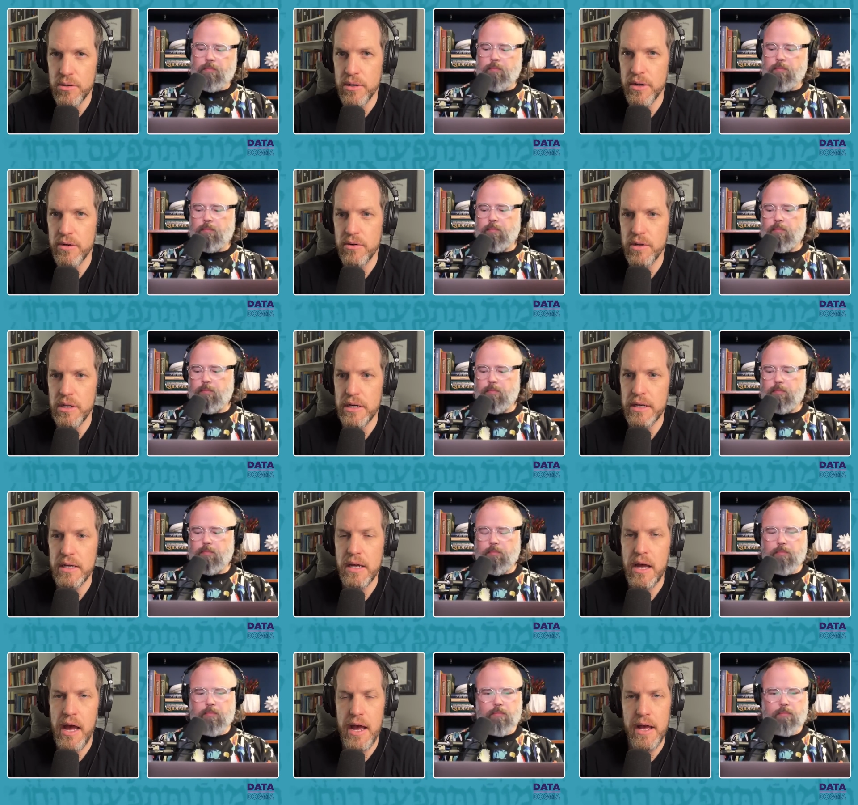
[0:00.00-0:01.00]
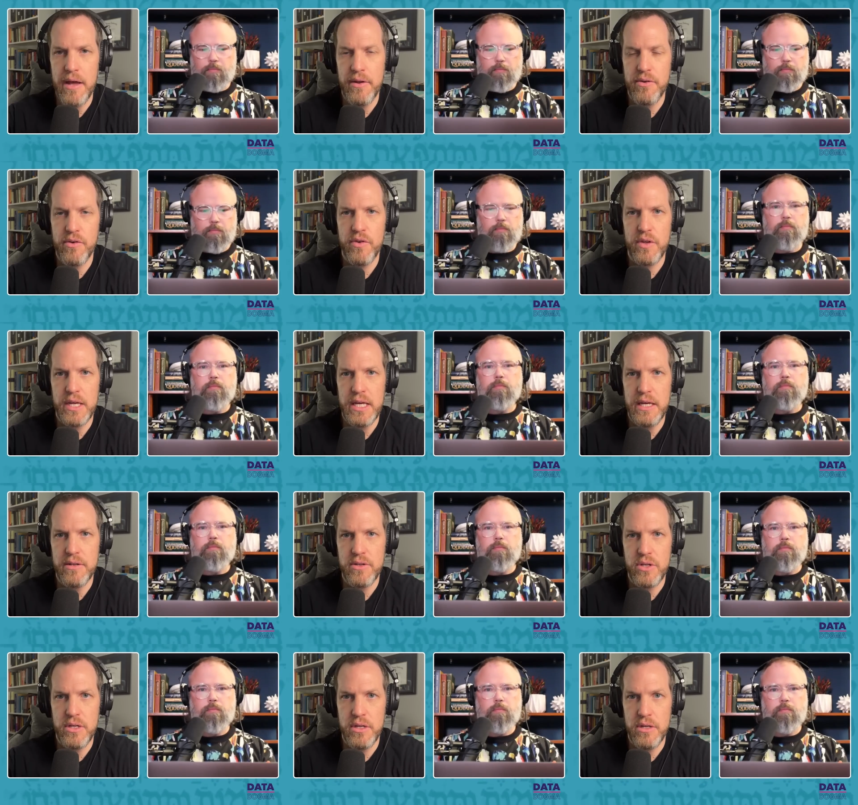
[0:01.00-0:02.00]
Speaker 1: literally and mm.
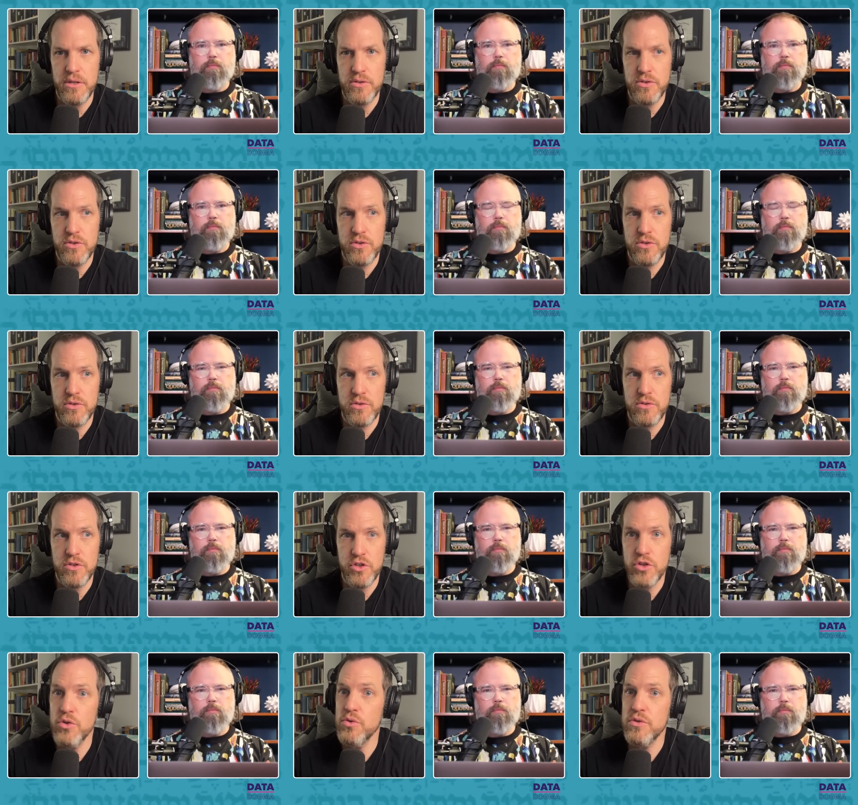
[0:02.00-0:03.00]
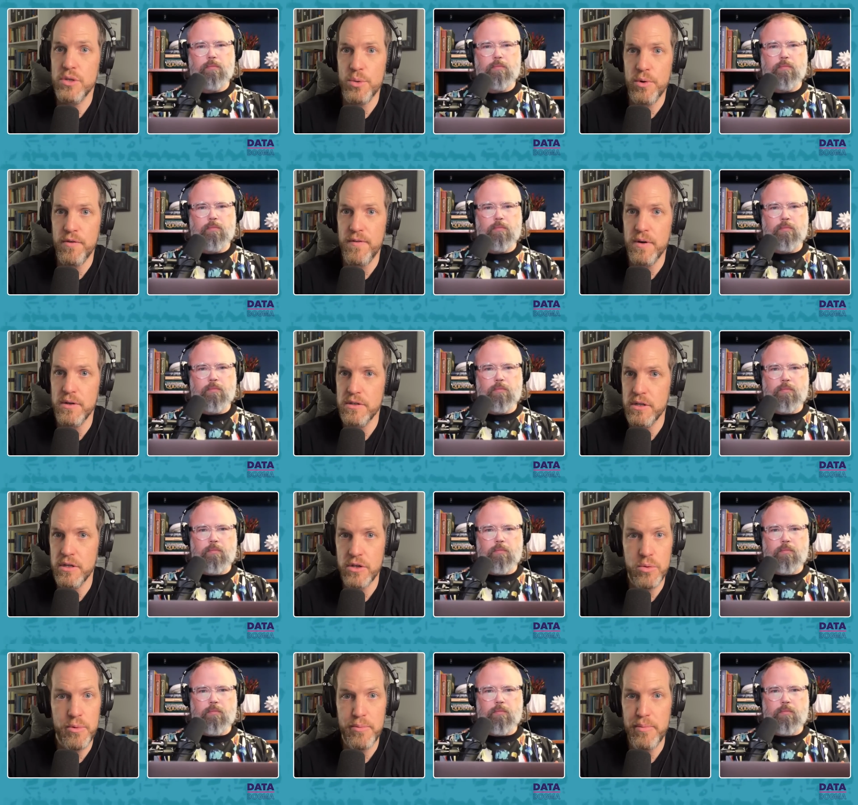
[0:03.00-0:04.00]
it is used to refer to
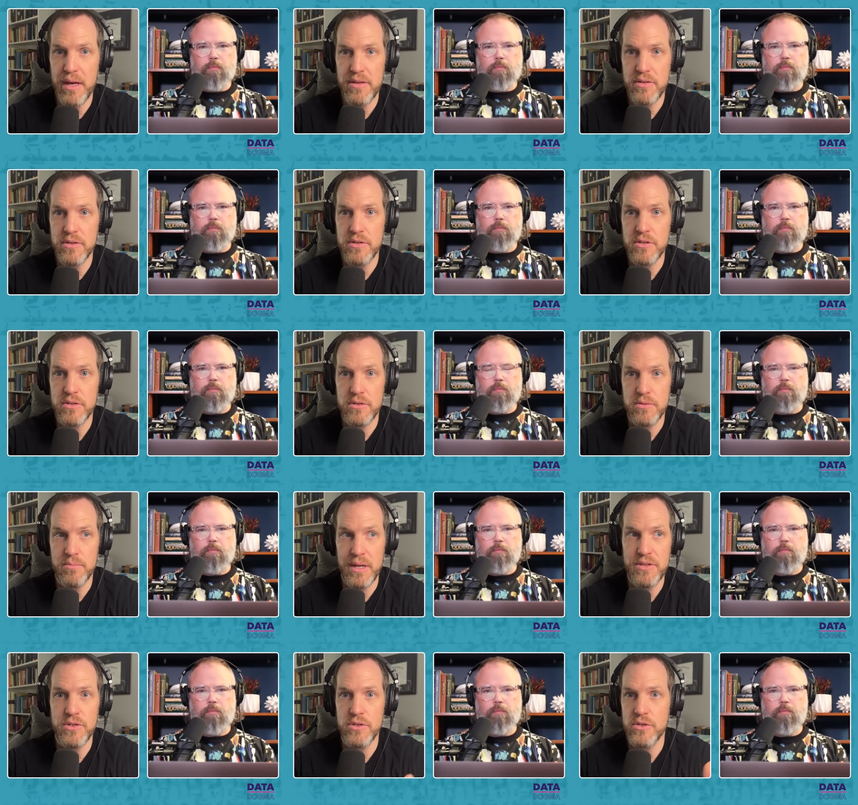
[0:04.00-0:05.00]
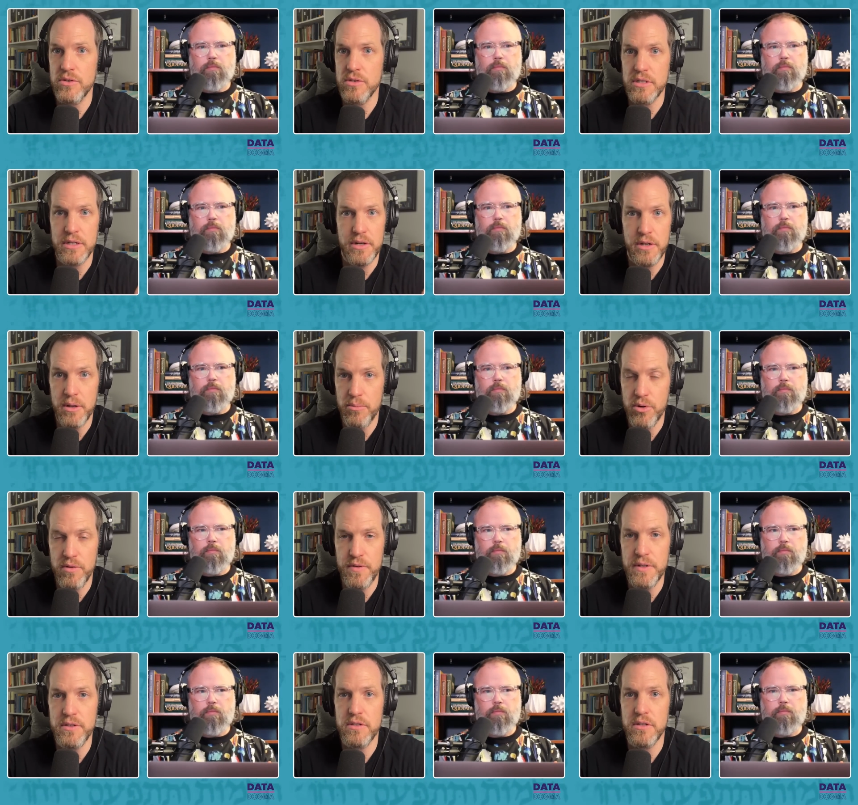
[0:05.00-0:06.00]
human messenger messengers in a number
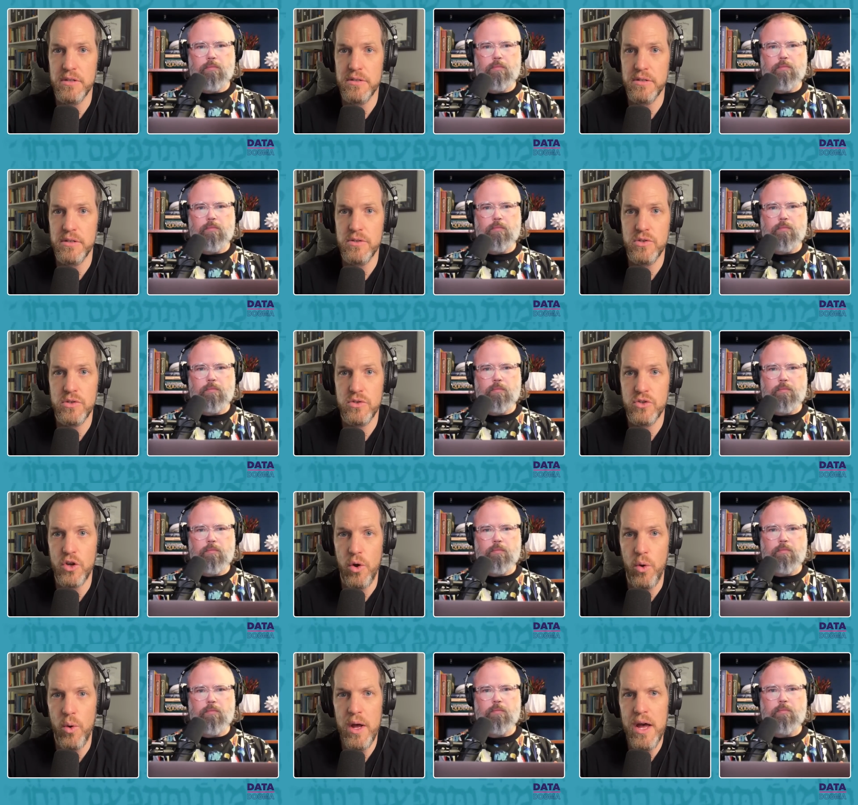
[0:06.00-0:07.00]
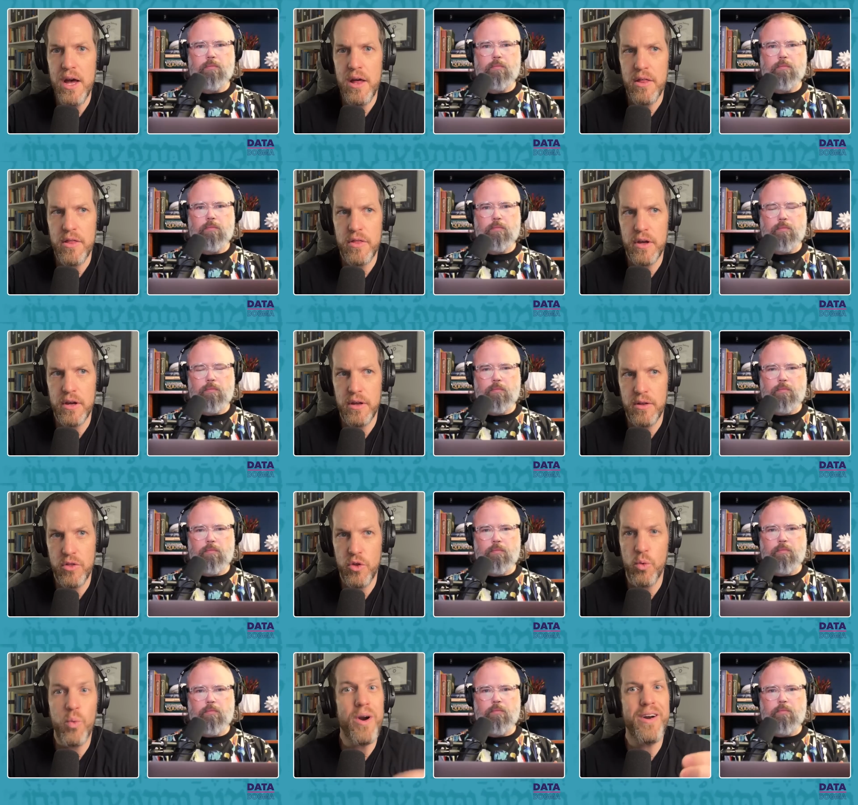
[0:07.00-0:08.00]
of instances so the
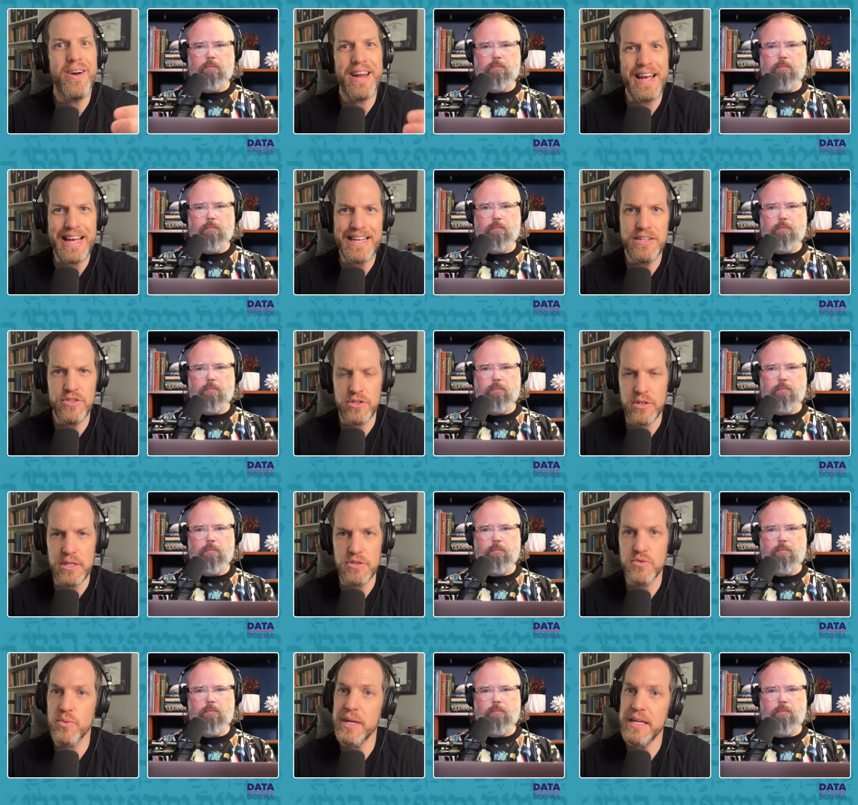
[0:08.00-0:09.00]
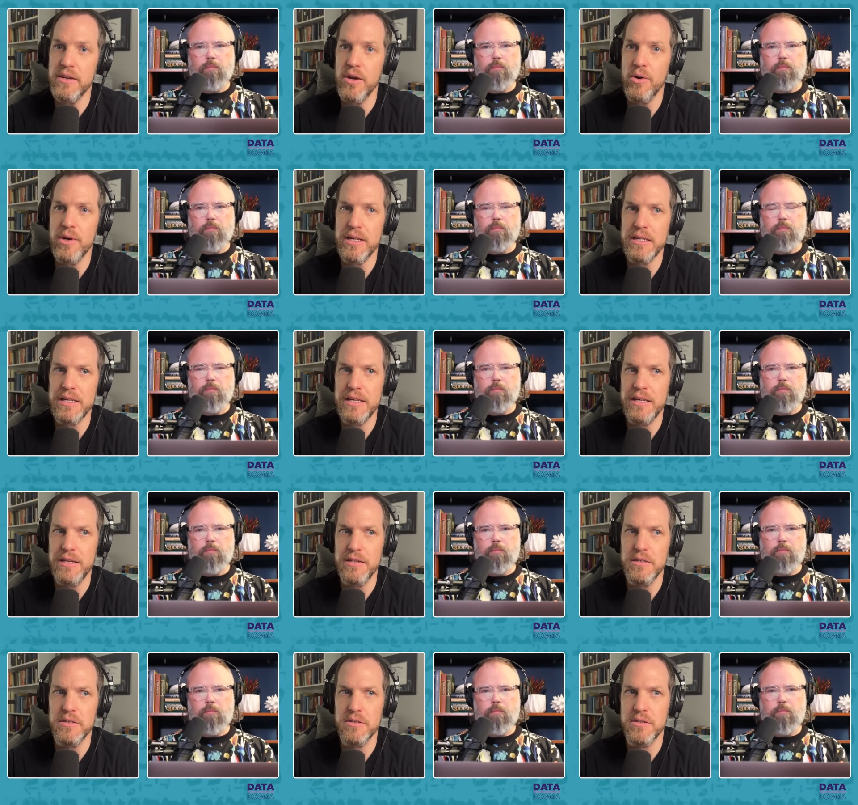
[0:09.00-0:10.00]
the word angel as we know it
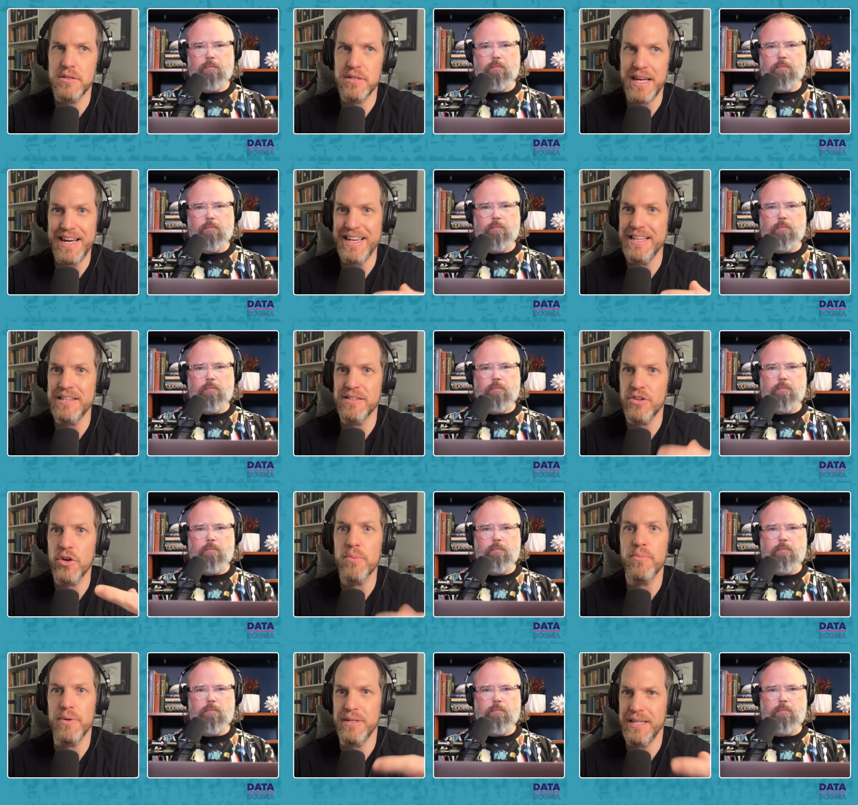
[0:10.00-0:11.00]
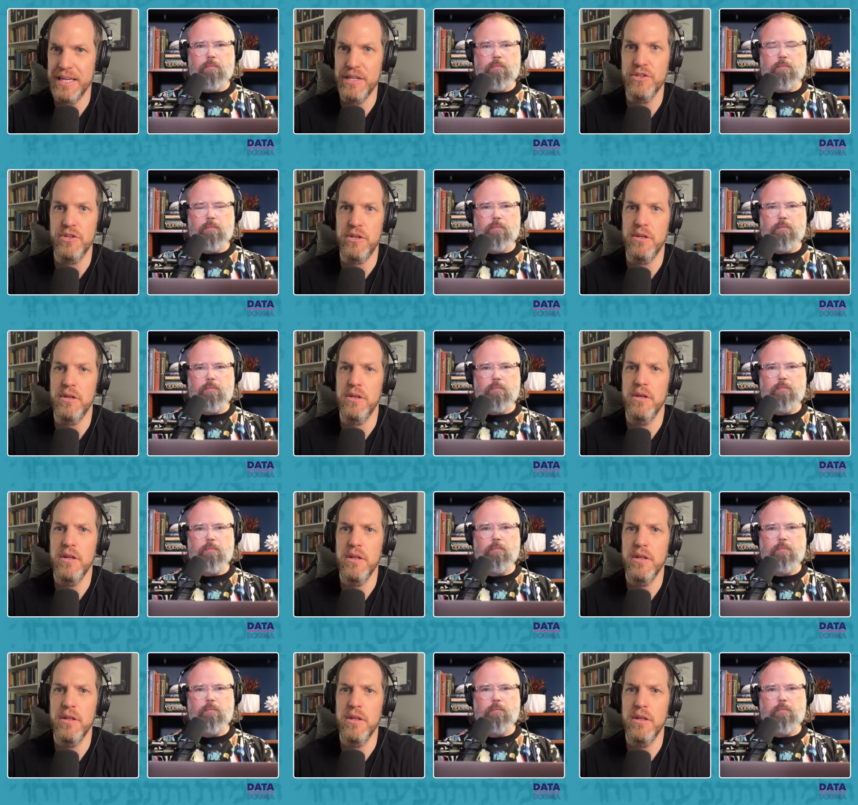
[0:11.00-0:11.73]
is an interpretation